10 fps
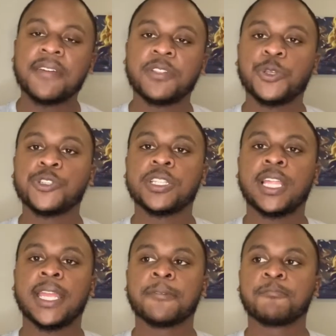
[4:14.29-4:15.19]
Evolution,
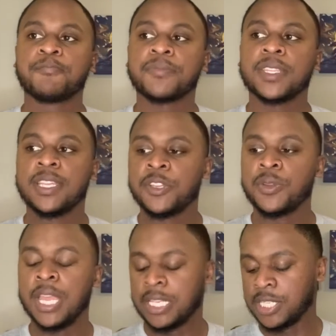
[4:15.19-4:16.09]
like
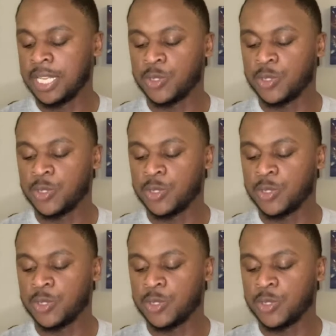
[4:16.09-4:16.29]
its